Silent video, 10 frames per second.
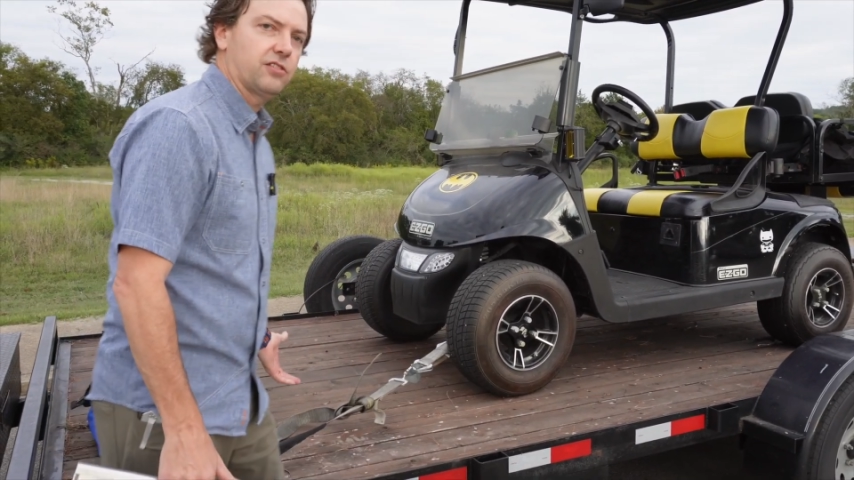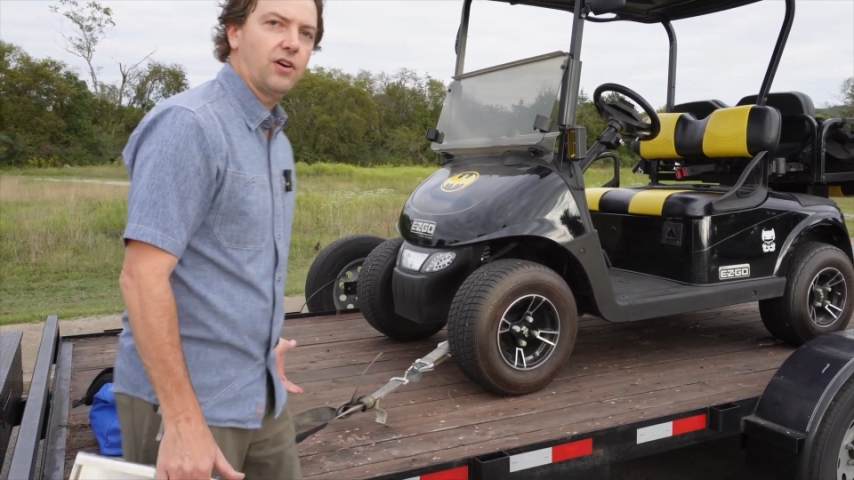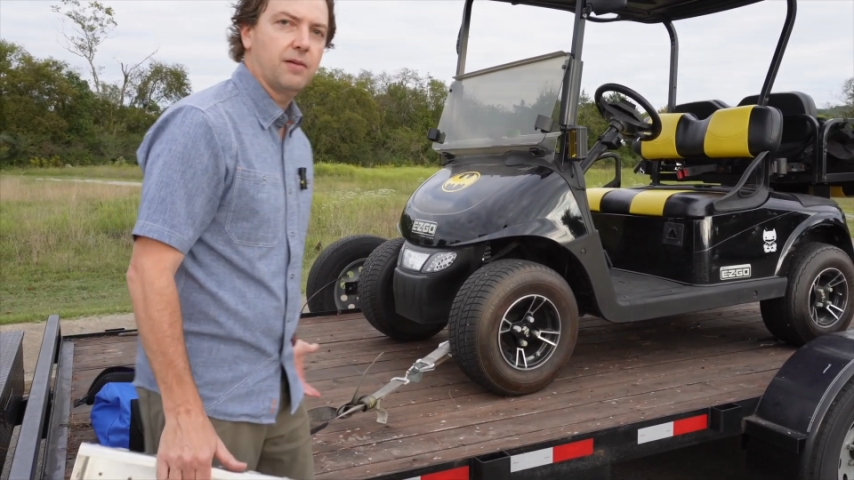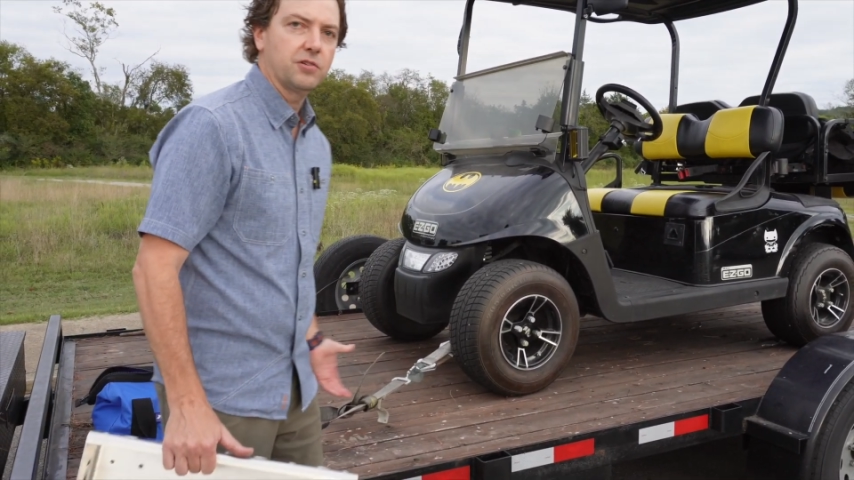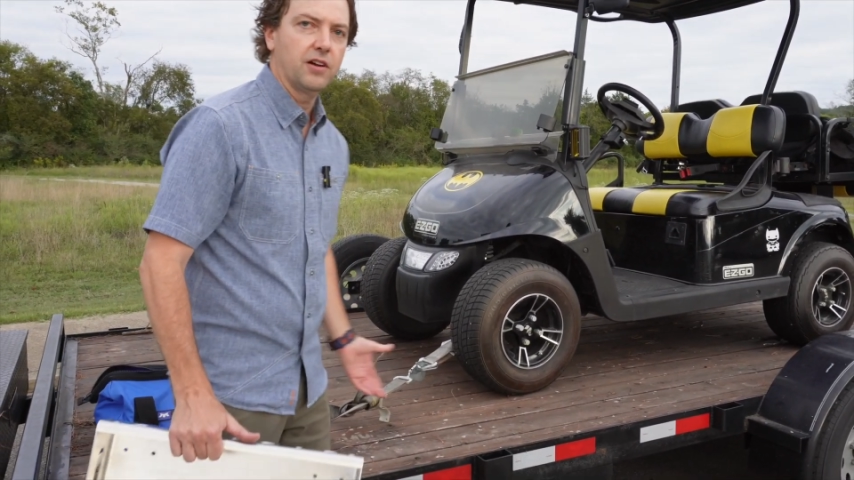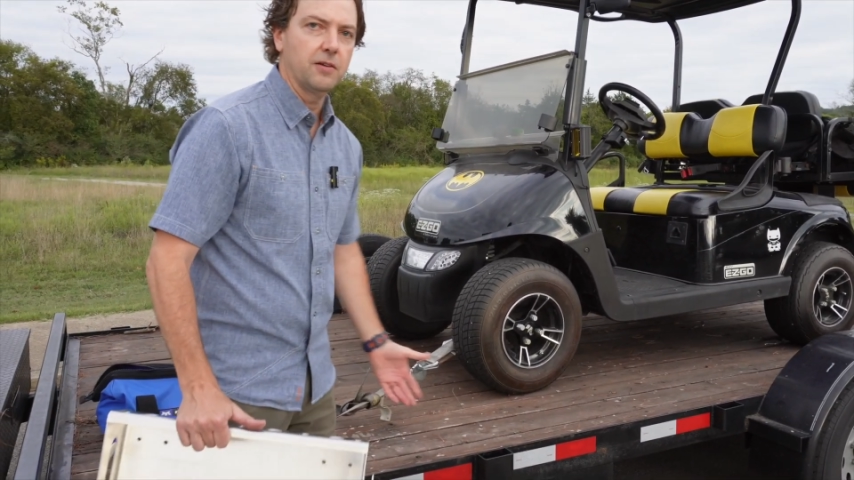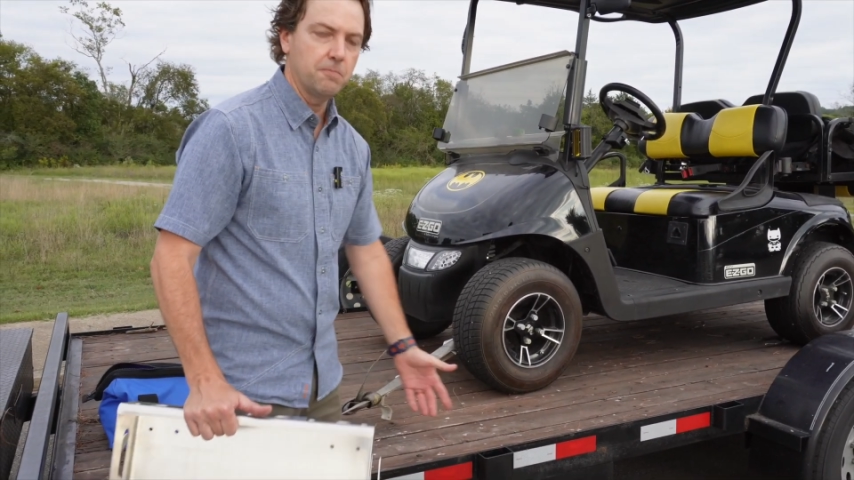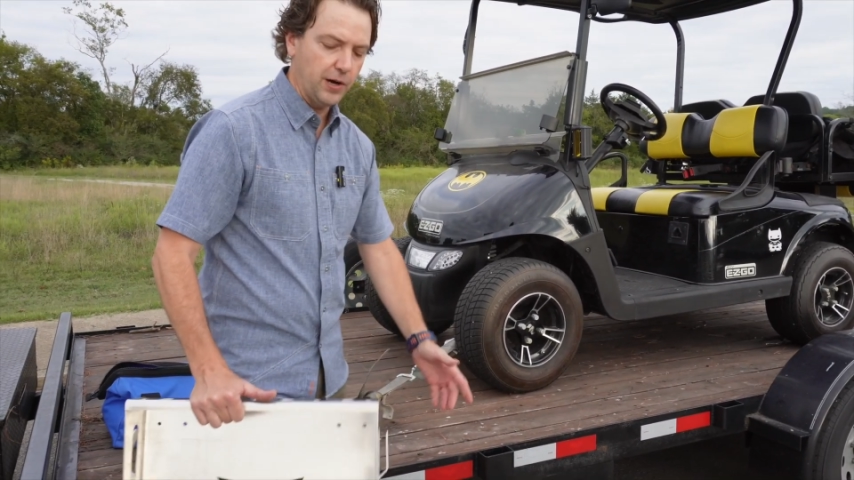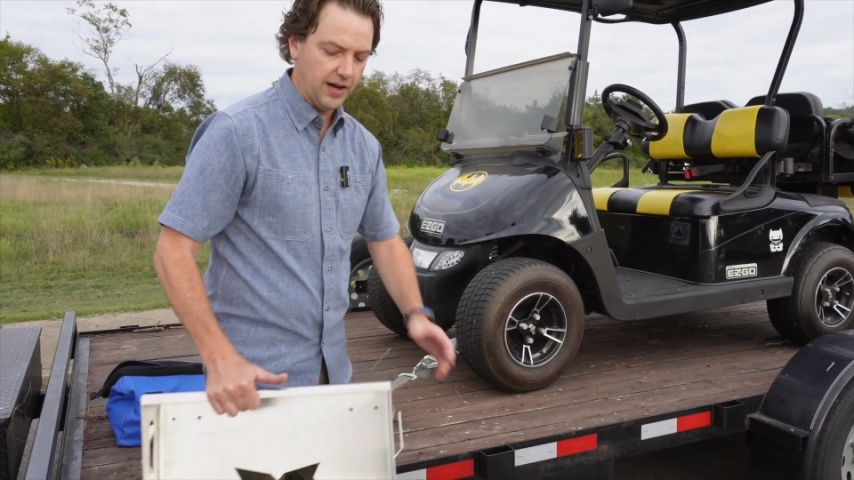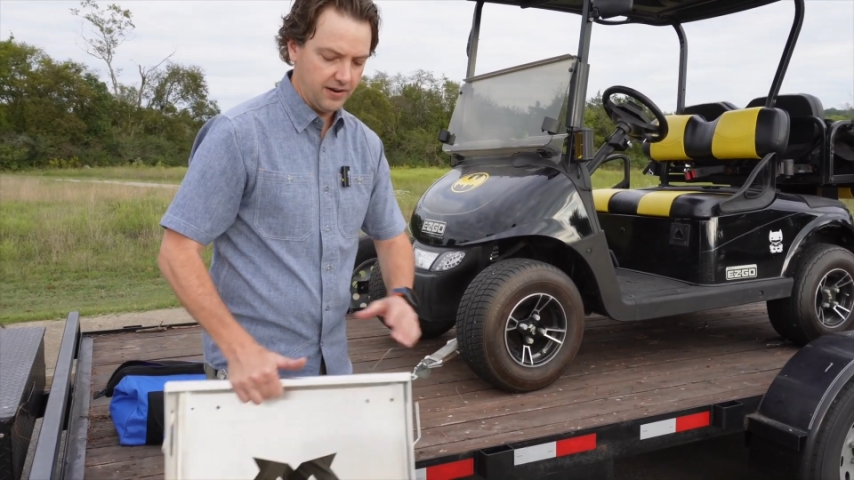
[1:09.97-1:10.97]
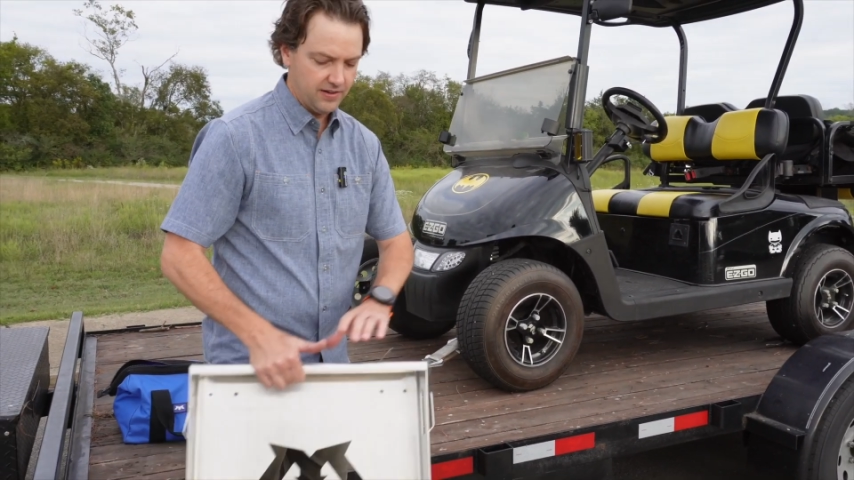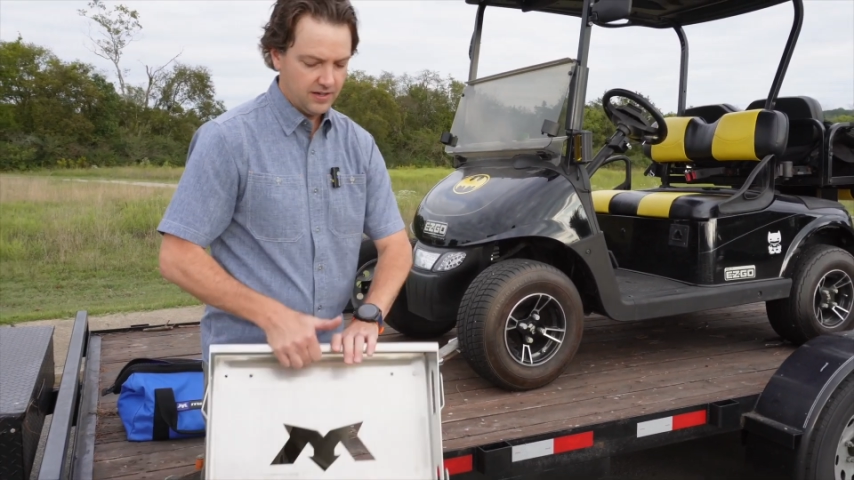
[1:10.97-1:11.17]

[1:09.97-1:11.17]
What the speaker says: straps on it. But